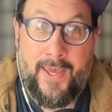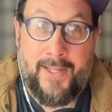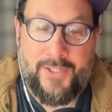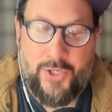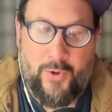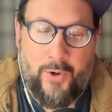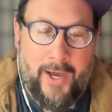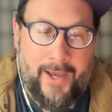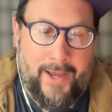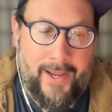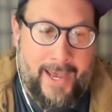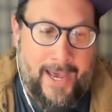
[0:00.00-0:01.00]
and so
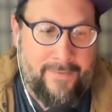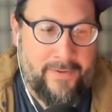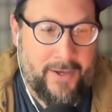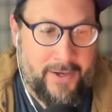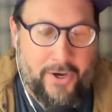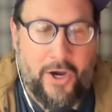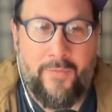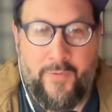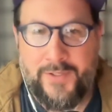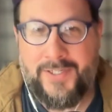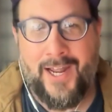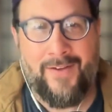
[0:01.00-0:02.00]
having a
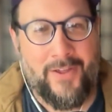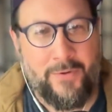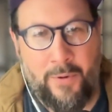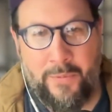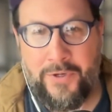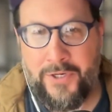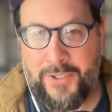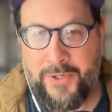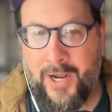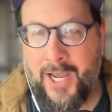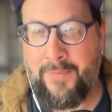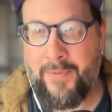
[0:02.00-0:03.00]
conference, kind of like what we're
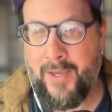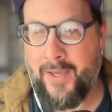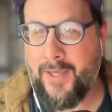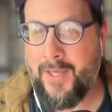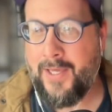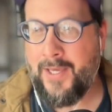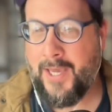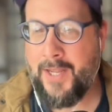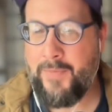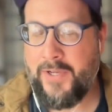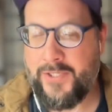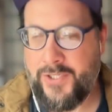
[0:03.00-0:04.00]
describing,
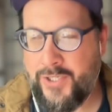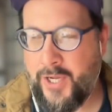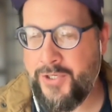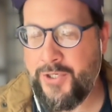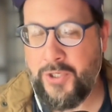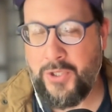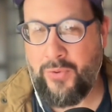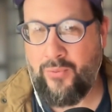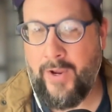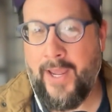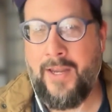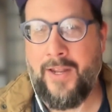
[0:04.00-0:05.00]
can be such a
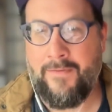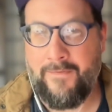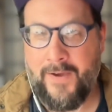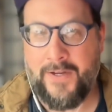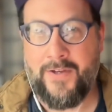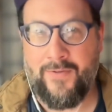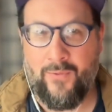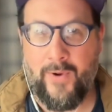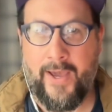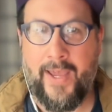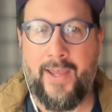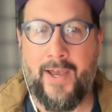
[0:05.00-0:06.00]
great, effective
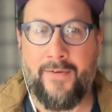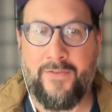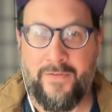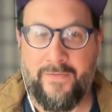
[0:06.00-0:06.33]
way of